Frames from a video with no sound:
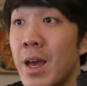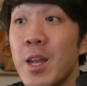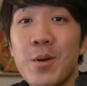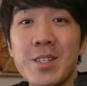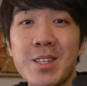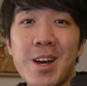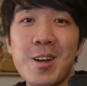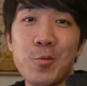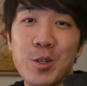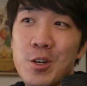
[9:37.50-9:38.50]
Anyways, I
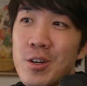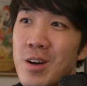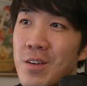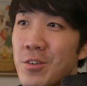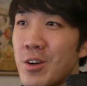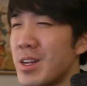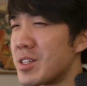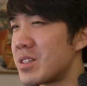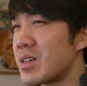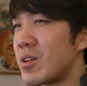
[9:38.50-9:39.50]
got a return offer and
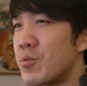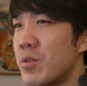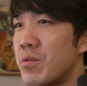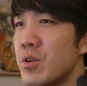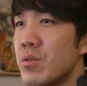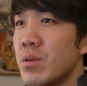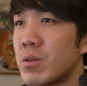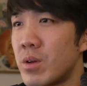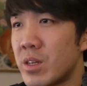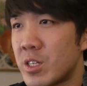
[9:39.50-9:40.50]
a stellar review.
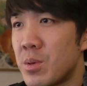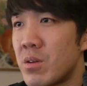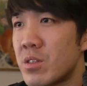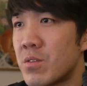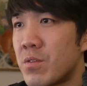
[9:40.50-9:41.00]
Great experience.